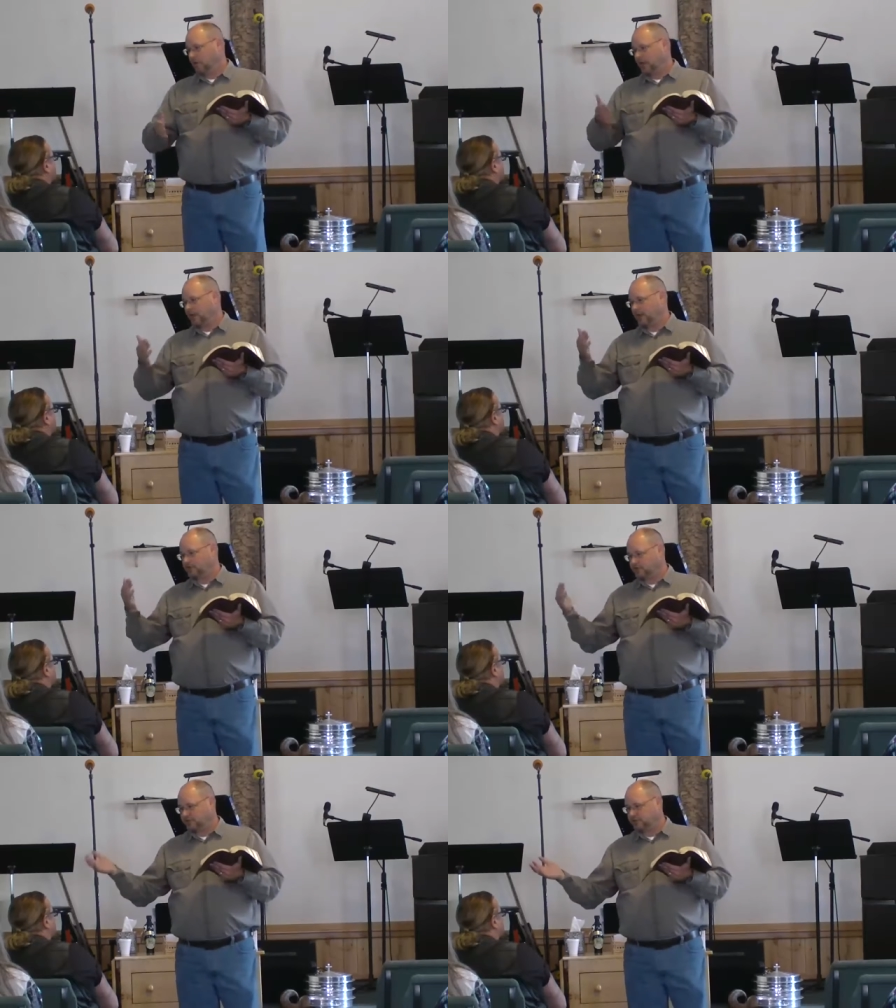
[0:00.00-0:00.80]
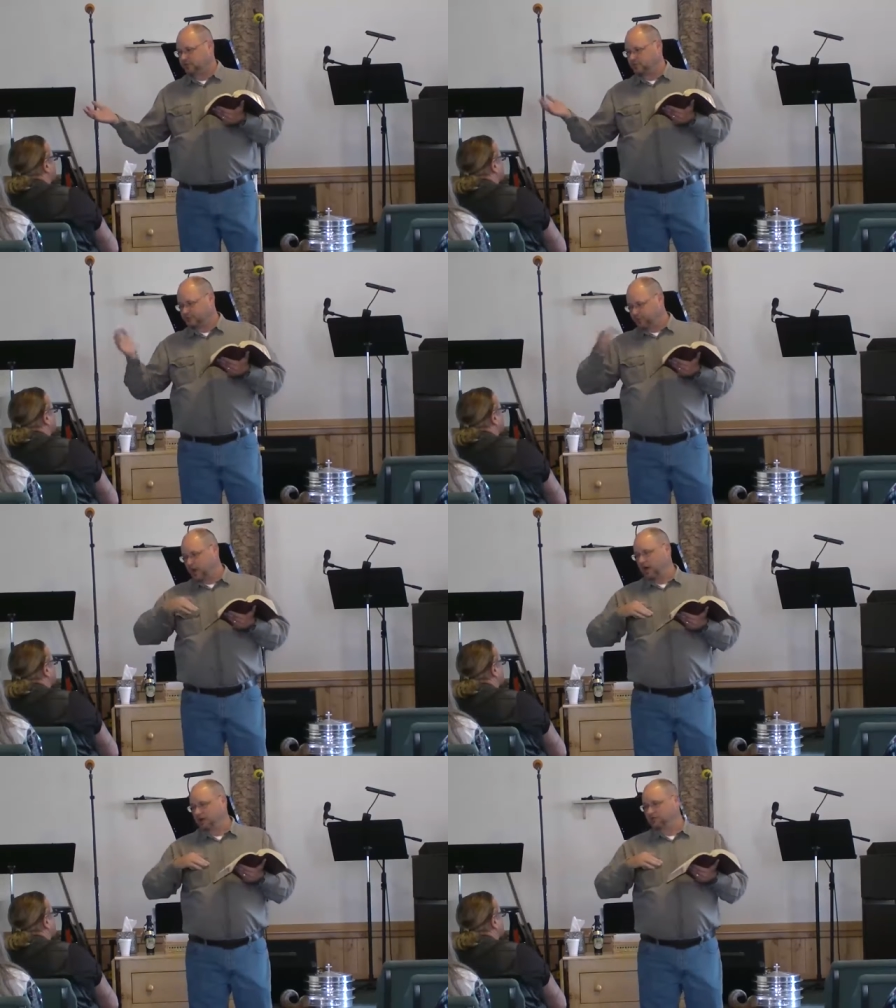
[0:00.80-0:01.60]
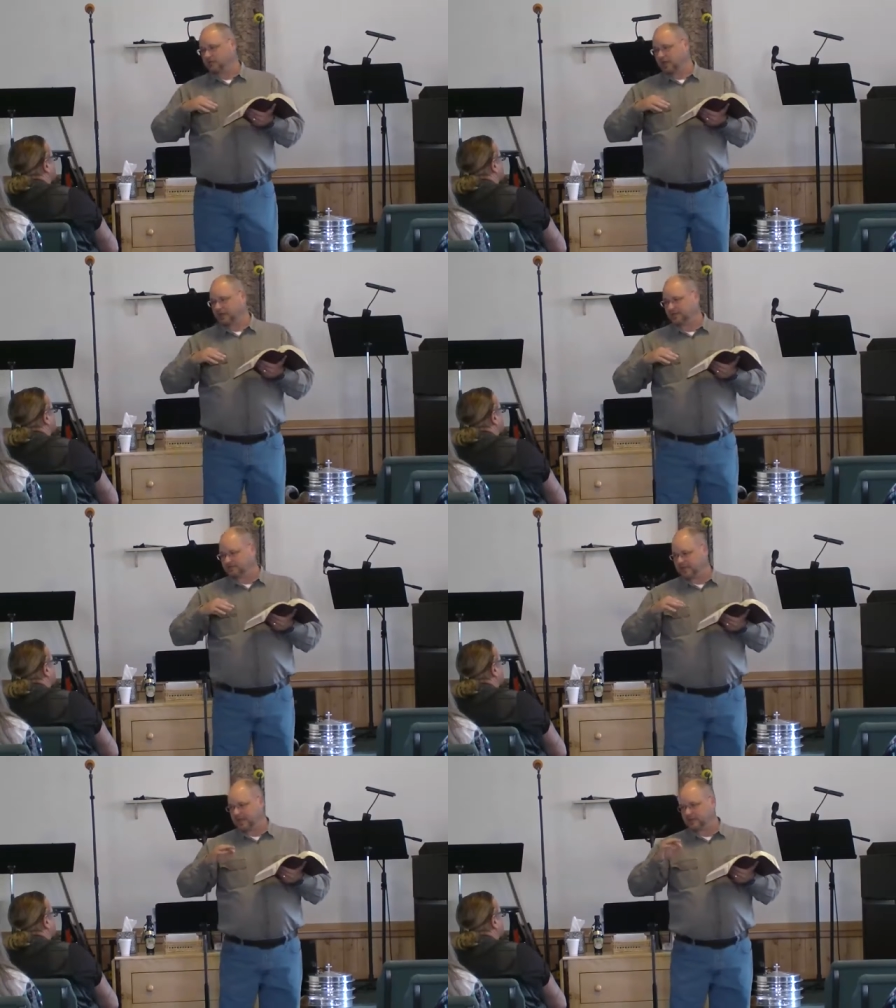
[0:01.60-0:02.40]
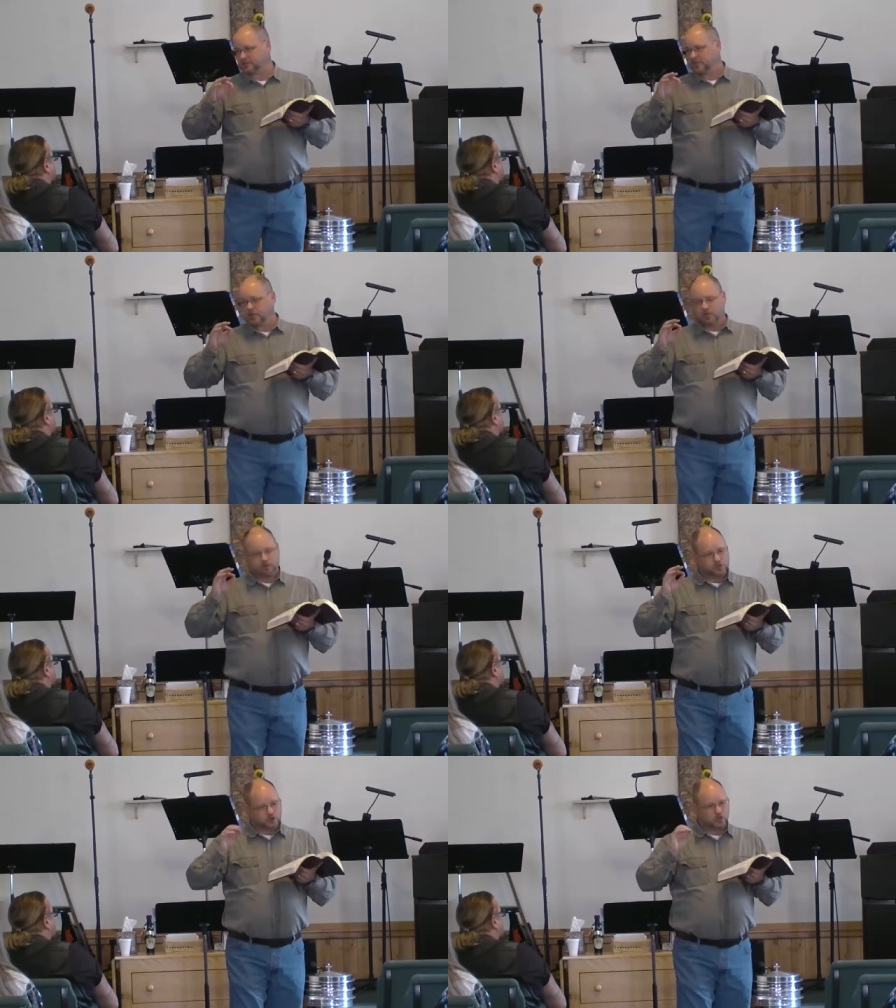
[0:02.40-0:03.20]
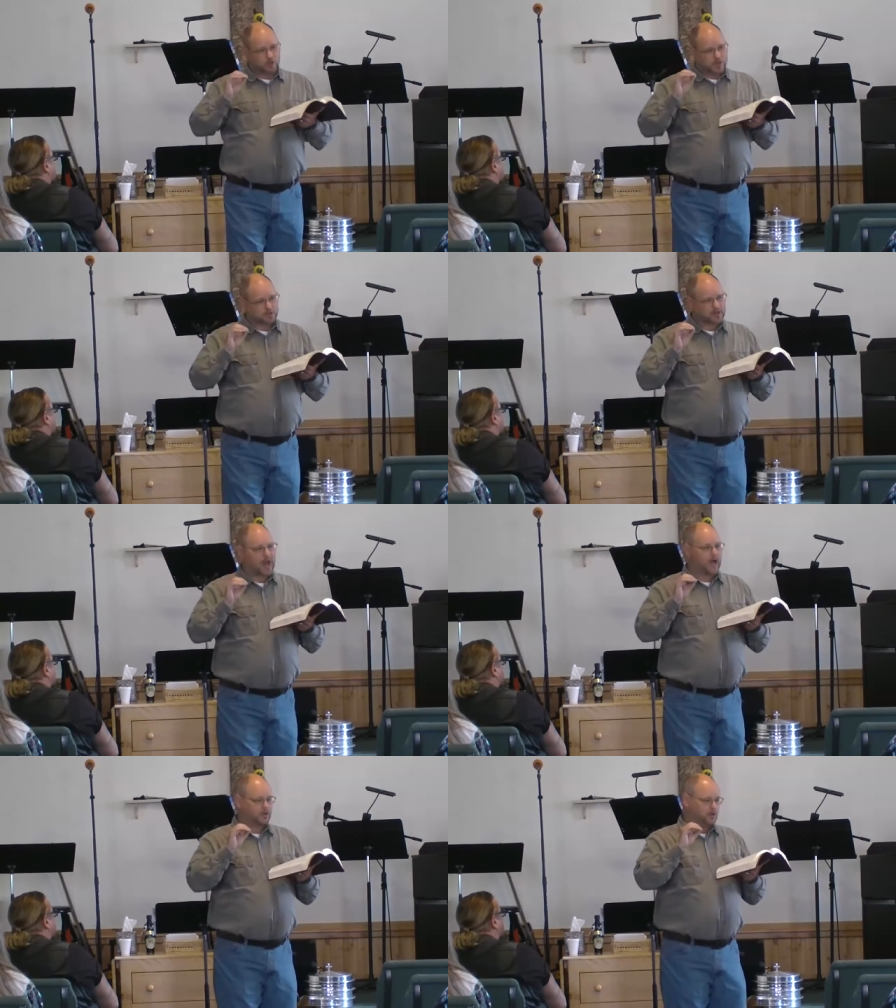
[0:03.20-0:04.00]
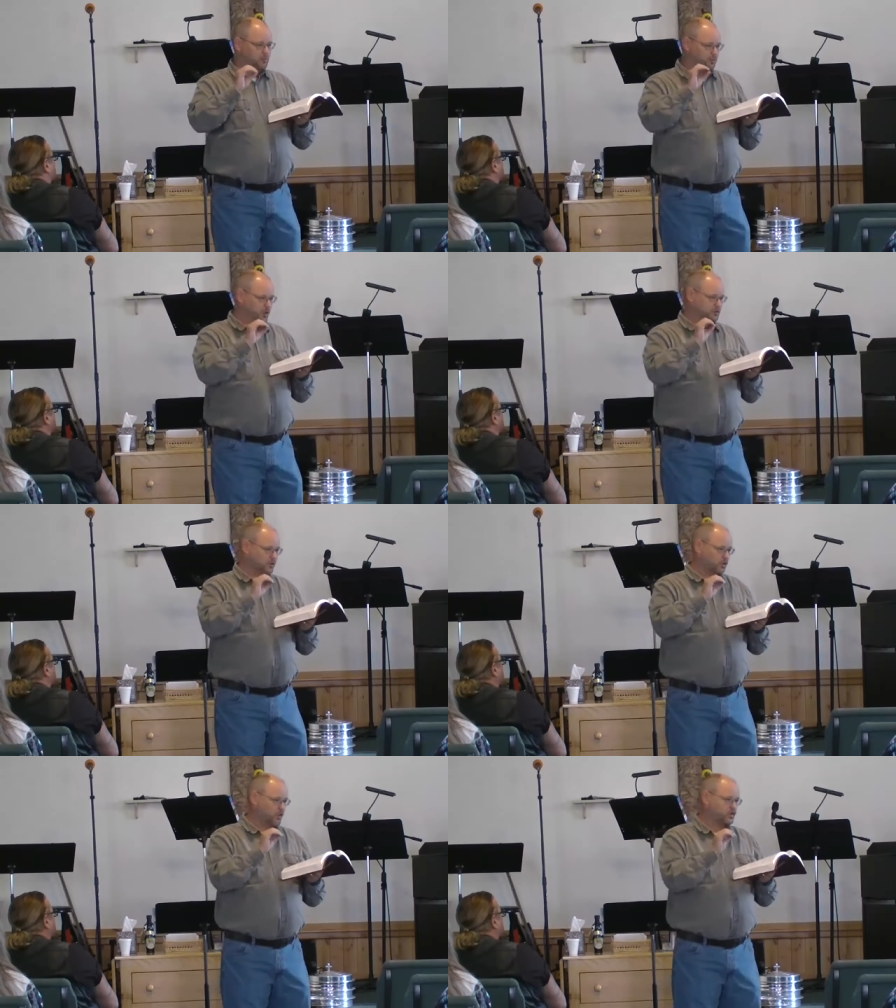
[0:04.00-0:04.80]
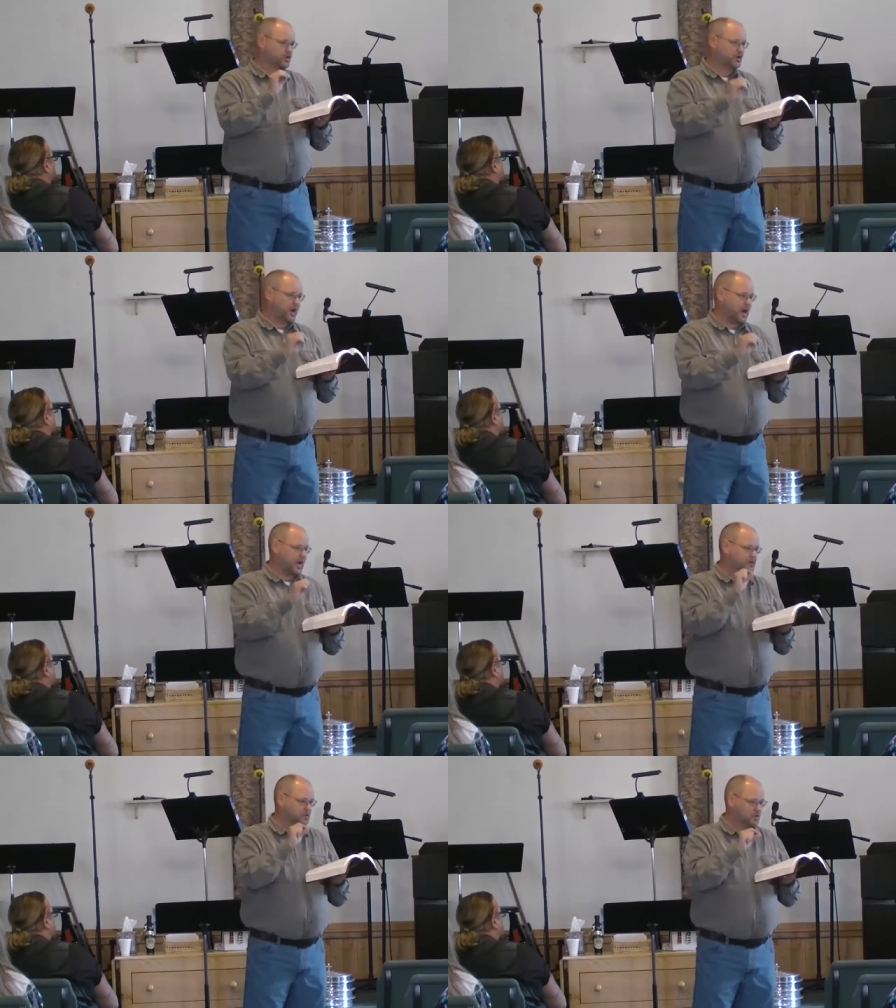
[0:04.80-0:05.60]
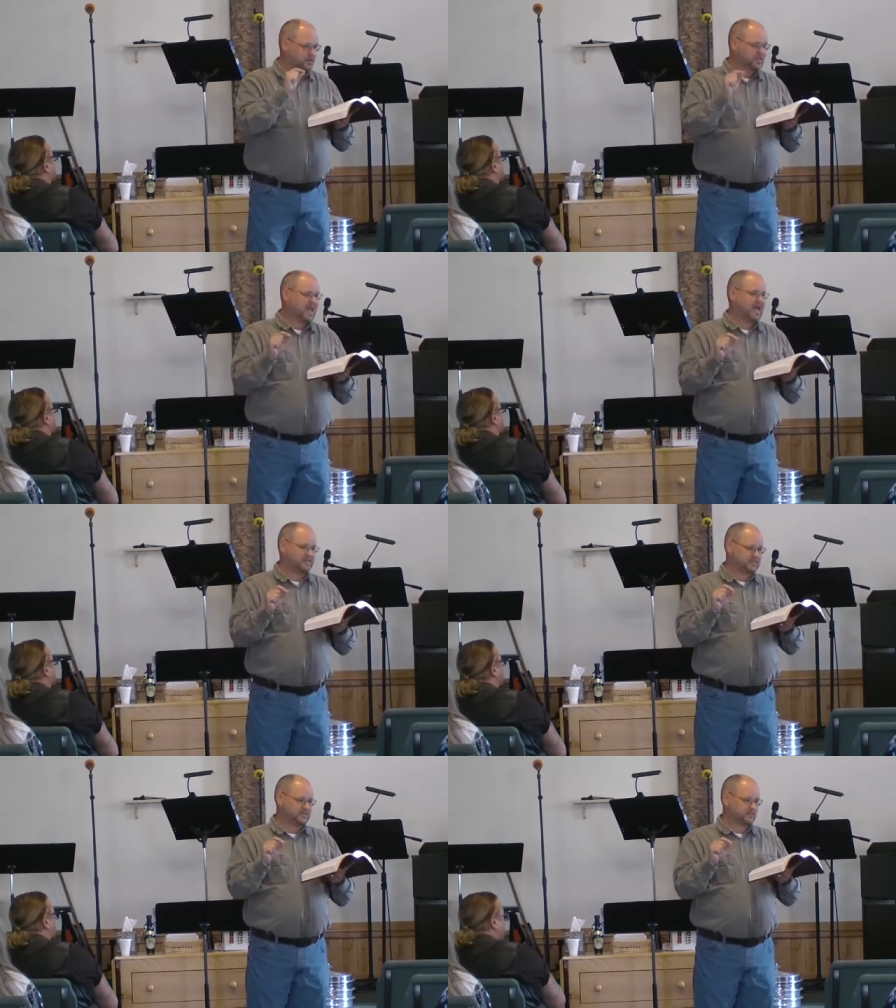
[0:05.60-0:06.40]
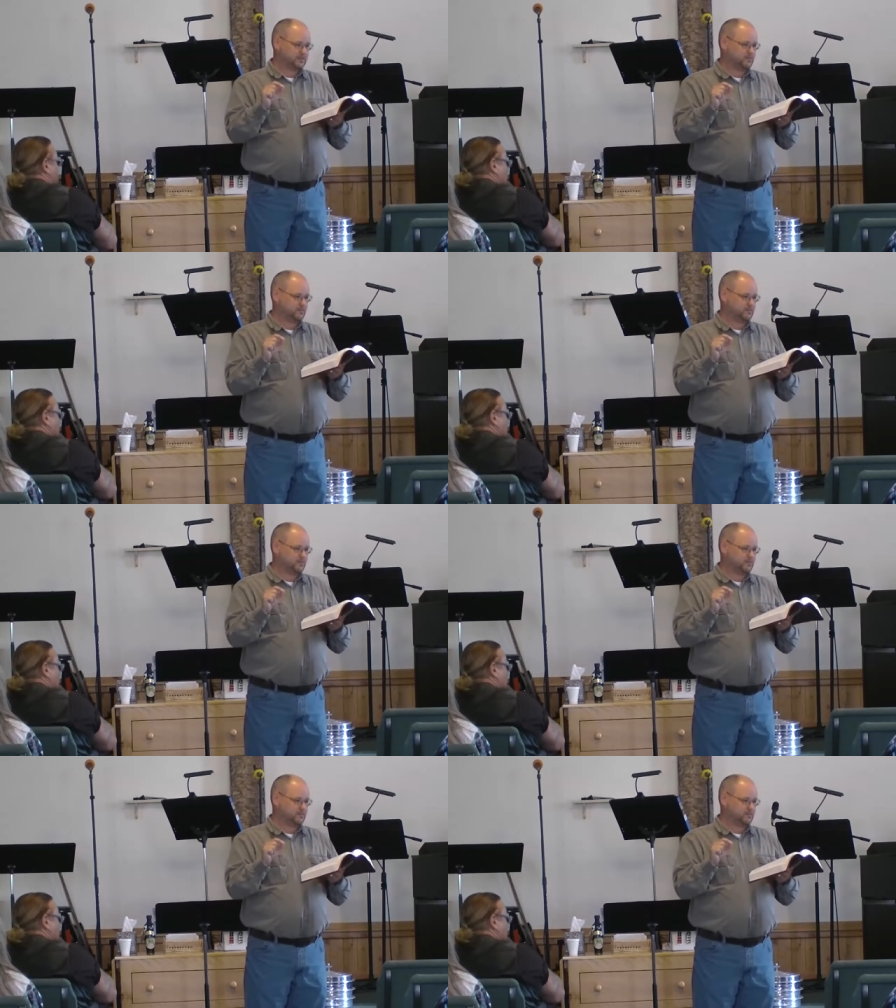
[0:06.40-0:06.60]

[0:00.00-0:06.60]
And, and Jesus responds, and he says, you will not put the Lord your God to the test.